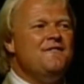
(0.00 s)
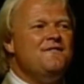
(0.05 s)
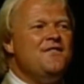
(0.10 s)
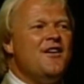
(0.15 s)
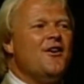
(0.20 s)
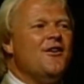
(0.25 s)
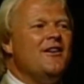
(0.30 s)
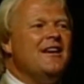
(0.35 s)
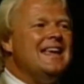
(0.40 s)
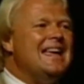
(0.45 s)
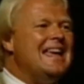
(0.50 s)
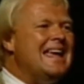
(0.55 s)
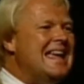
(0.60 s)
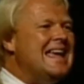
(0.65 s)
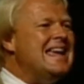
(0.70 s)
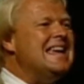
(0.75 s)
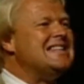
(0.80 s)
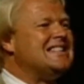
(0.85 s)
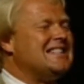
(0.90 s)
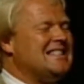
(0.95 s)
very
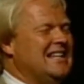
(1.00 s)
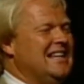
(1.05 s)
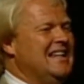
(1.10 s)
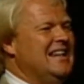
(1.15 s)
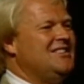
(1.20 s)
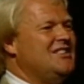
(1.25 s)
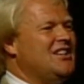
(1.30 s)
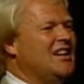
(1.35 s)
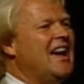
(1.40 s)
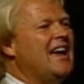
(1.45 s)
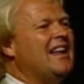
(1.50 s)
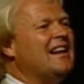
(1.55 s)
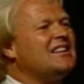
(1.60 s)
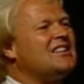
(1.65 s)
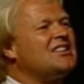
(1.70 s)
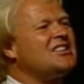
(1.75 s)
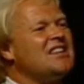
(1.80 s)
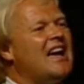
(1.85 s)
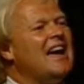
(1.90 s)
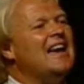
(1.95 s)
easy to get
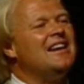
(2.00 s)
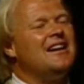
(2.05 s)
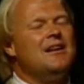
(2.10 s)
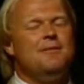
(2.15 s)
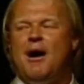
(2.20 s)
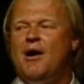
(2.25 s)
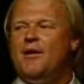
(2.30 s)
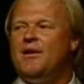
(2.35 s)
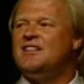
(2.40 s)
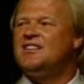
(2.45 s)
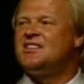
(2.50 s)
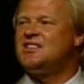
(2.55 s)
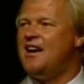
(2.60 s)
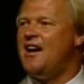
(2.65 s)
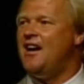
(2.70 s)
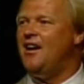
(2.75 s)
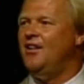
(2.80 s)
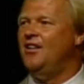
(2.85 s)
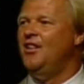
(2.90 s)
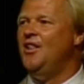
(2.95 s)
excited about
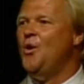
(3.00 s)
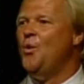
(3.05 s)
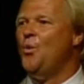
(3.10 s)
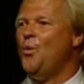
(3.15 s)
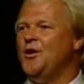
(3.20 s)
Excel